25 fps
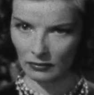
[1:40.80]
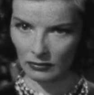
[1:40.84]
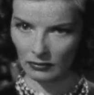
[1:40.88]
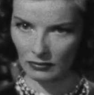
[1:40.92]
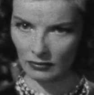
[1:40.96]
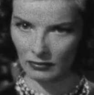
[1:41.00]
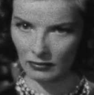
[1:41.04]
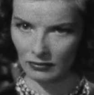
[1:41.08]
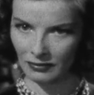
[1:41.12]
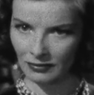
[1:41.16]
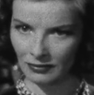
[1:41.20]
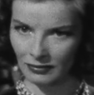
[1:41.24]

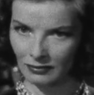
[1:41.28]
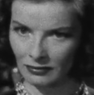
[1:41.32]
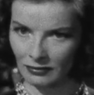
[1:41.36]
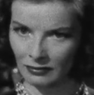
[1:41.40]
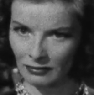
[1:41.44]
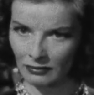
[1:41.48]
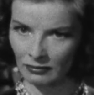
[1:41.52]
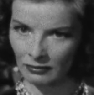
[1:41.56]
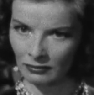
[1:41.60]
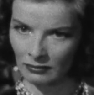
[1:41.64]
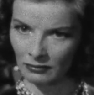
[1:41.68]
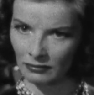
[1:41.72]

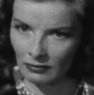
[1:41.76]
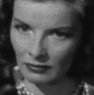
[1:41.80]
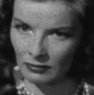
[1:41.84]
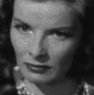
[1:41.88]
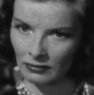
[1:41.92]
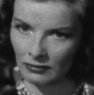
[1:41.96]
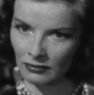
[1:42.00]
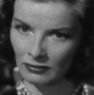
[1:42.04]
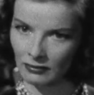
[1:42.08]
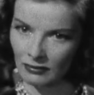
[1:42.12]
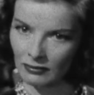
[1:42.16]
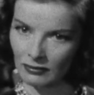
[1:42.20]

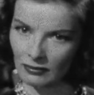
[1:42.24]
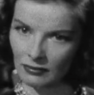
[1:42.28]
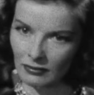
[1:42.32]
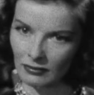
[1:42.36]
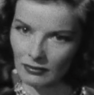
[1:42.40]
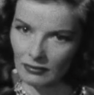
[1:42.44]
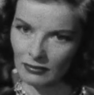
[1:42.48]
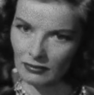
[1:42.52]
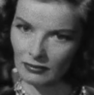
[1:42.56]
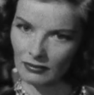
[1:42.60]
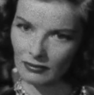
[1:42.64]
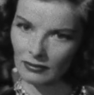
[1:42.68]

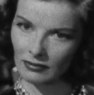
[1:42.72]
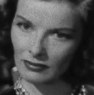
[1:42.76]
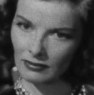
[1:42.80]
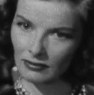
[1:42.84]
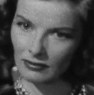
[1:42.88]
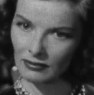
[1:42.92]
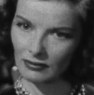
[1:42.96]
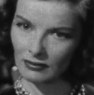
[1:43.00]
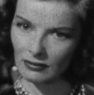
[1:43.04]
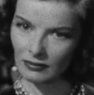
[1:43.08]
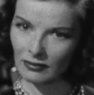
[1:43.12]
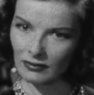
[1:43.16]

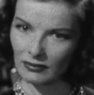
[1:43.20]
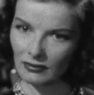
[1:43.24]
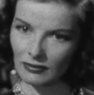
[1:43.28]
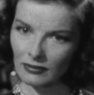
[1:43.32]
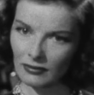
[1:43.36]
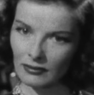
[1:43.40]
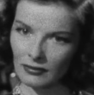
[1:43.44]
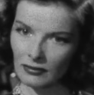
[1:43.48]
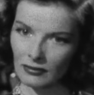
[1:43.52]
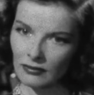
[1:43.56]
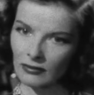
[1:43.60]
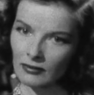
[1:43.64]

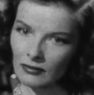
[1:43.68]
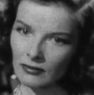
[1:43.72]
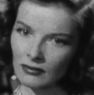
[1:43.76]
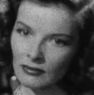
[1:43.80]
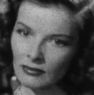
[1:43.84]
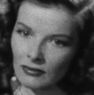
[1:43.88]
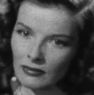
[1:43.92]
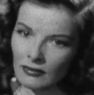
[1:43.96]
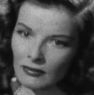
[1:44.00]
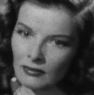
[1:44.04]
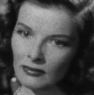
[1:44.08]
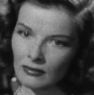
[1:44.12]

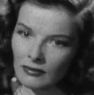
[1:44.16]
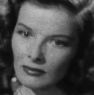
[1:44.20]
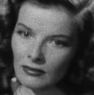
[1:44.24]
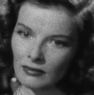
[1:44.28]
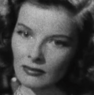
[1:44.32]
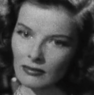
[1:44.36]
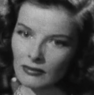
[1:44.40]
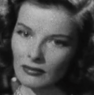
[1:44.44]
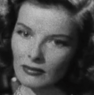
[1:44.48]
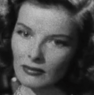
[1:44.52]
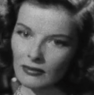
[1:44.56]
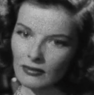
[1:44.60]

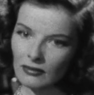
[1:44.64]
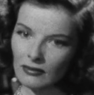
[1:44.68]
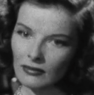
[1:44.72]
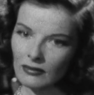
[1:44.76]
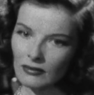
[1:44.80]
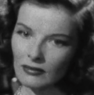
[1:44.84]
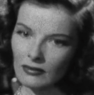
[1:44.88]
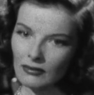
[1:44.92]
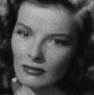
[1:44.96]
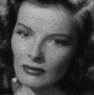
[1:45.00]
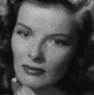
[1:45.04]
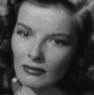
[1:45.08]

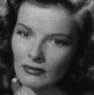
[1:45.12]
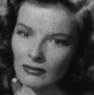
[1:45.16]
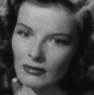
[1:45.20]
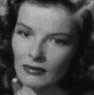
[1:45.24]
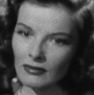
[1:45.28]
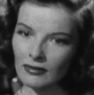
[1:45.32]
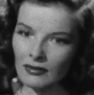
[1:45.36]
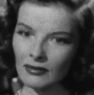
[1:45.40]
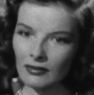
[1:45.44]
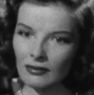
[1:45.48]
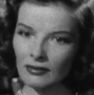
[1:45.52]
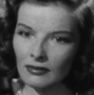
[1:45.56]

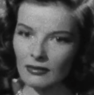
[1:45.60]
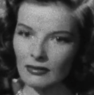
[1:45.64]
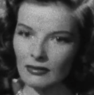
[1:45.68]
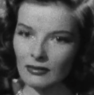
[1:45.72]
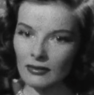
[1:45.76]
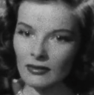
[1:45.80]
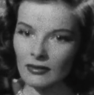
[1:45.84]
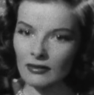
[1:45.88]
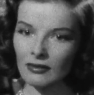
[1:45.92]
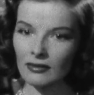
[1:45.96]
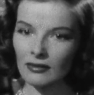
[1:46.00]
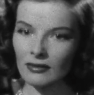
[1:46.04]

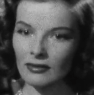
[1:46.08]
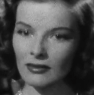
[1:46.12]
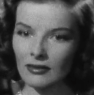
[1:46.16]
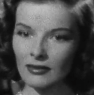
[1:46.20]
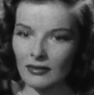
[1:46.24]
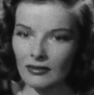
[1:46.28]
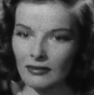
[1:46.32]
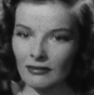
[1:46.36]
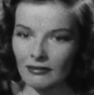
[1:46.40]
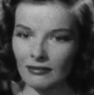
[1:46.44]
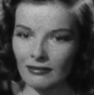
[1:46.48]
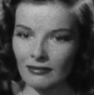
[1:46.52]

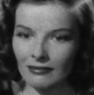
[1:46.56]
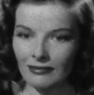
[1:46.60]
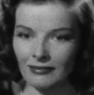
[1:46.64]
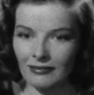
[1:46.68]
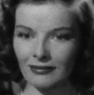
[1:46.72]
This person isn't speaking.